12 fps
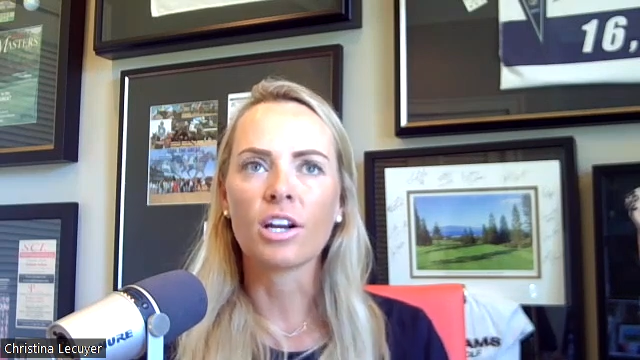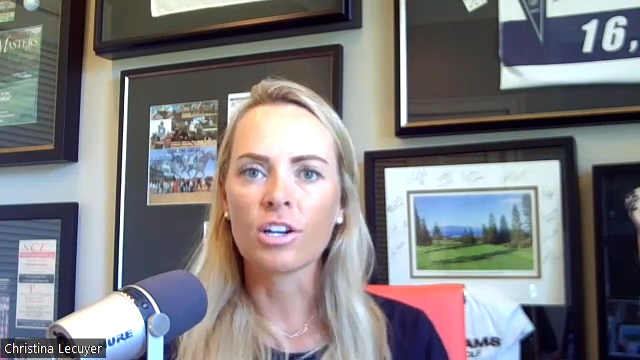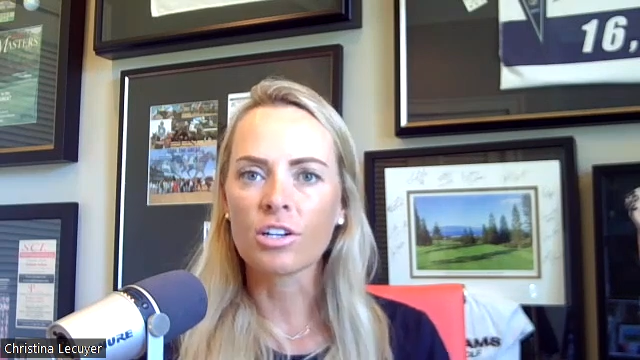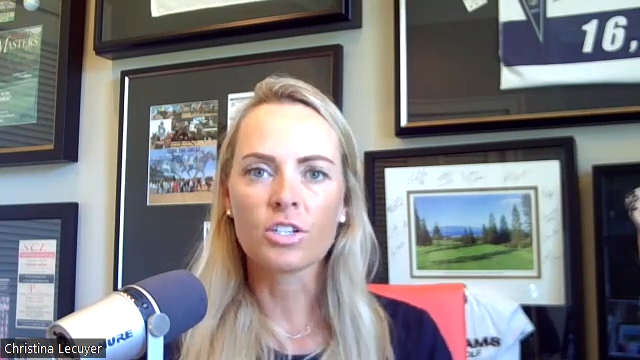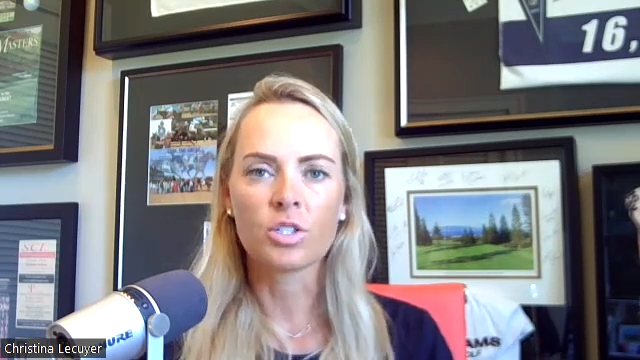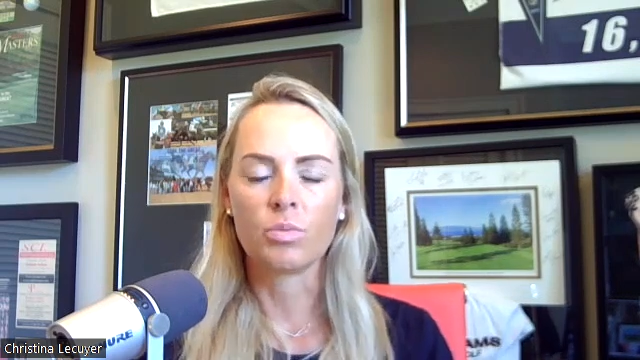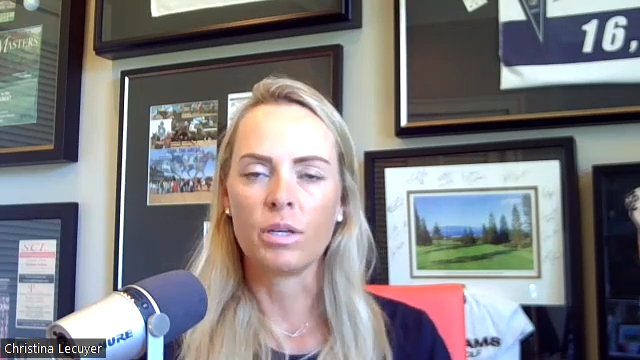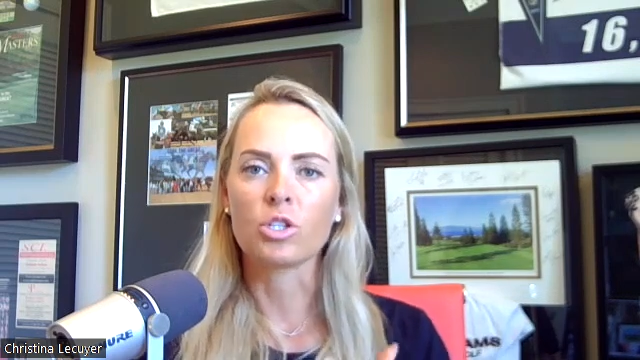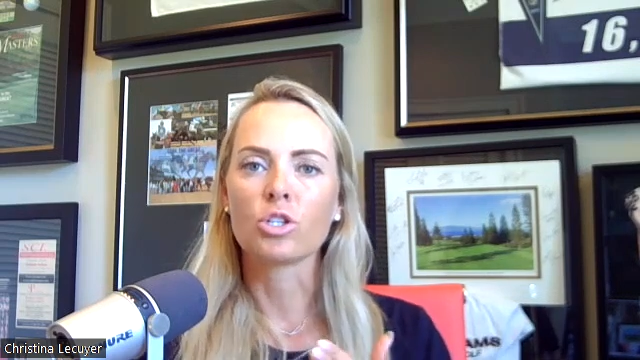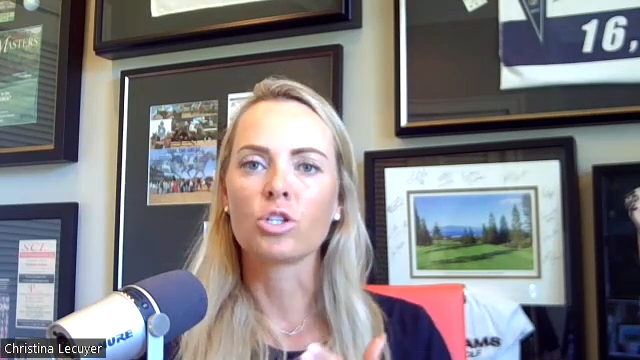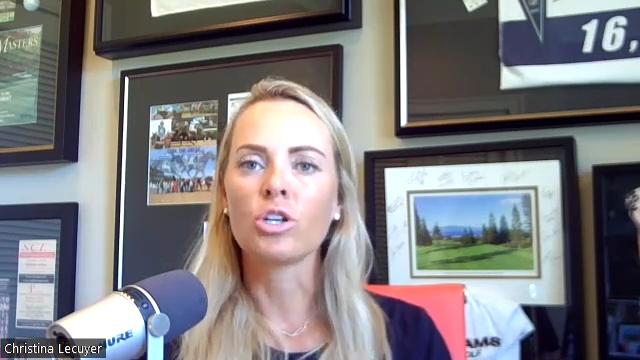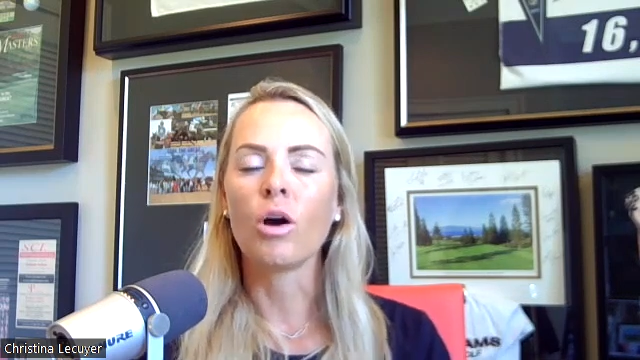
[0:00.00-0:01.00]
irks me
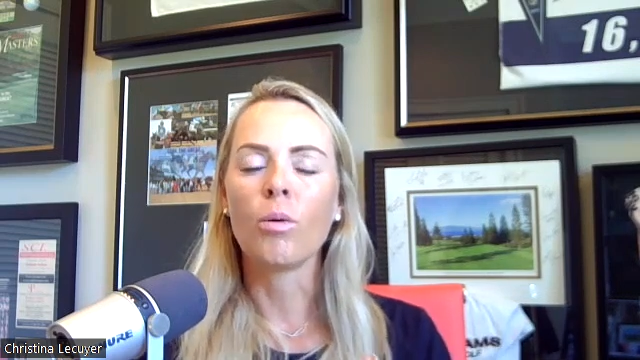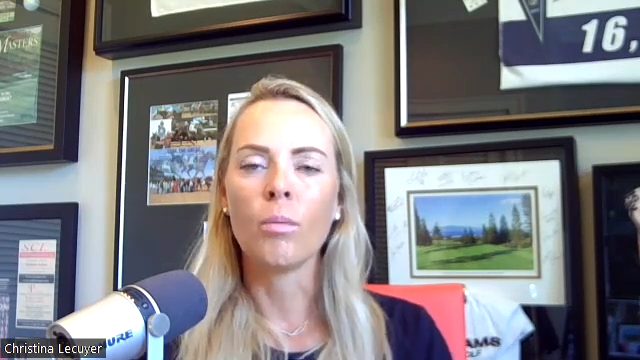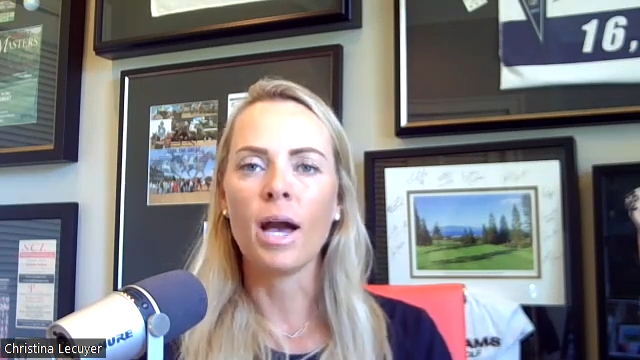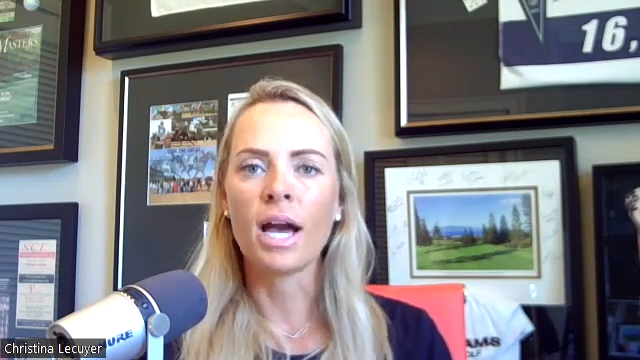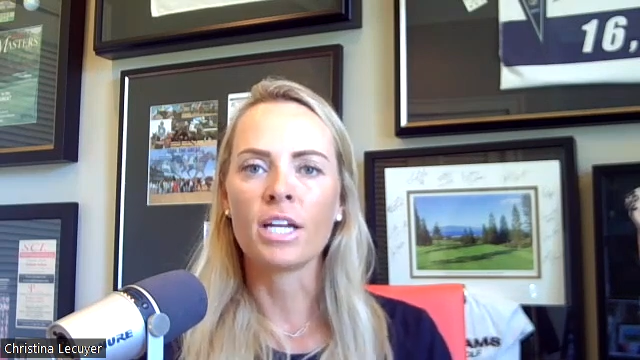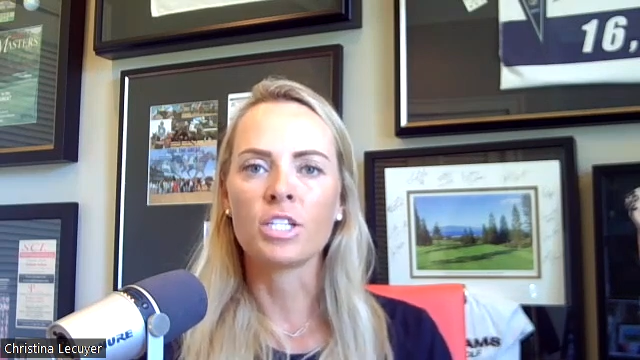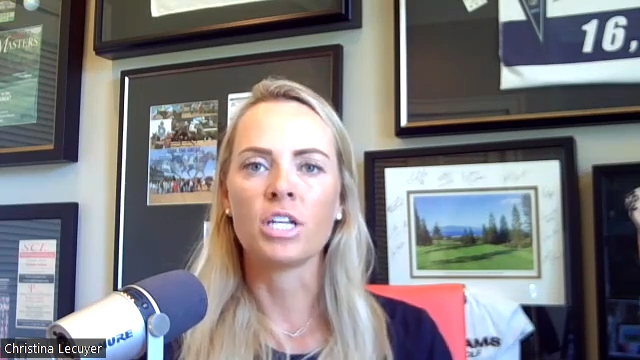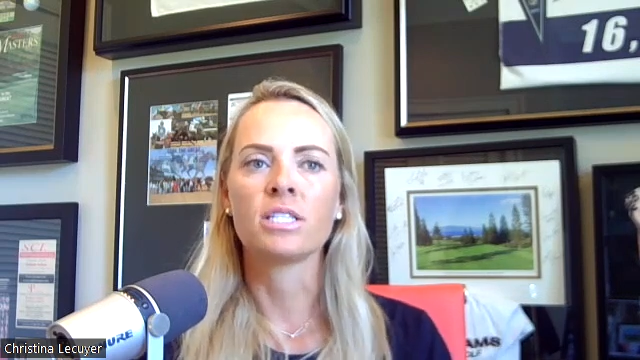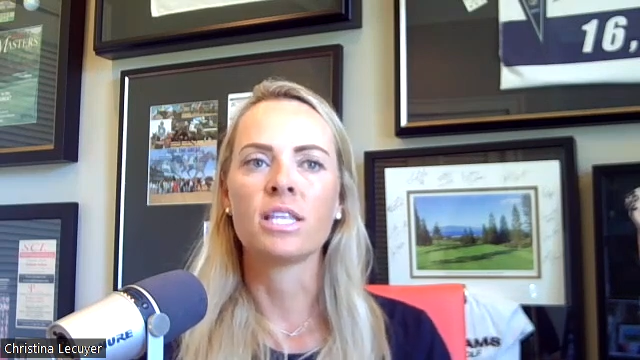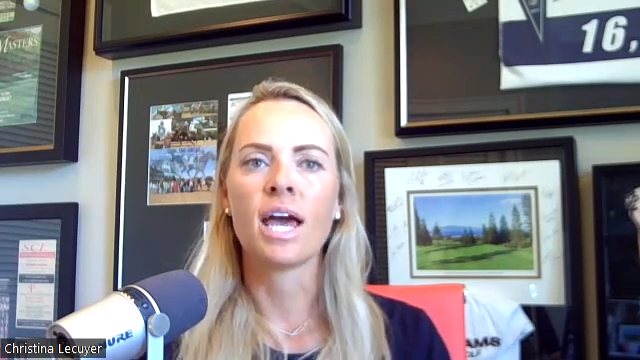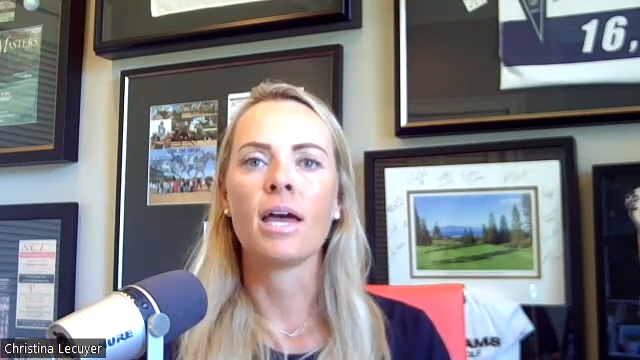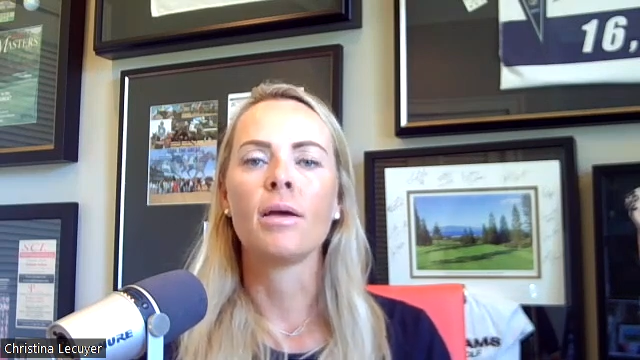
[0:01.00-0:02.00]
so much
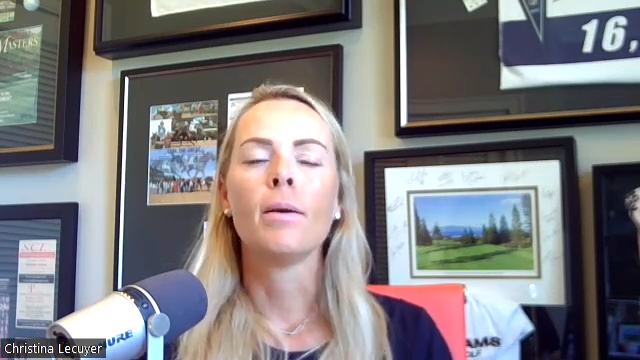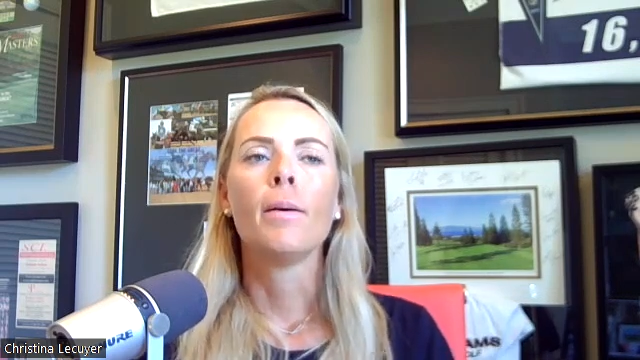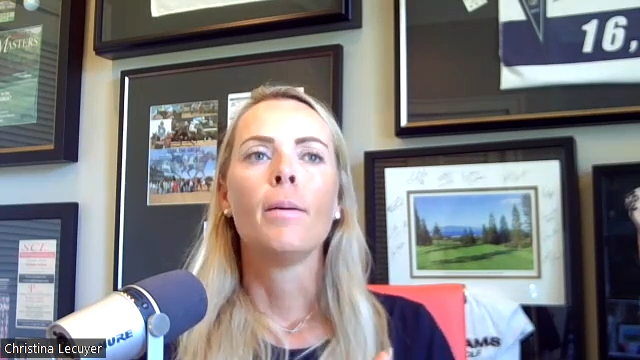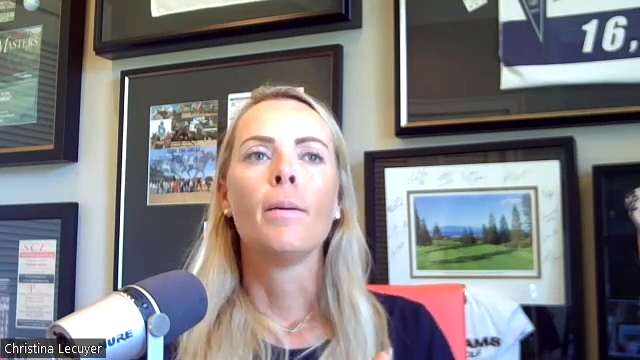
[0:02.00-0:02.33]
is that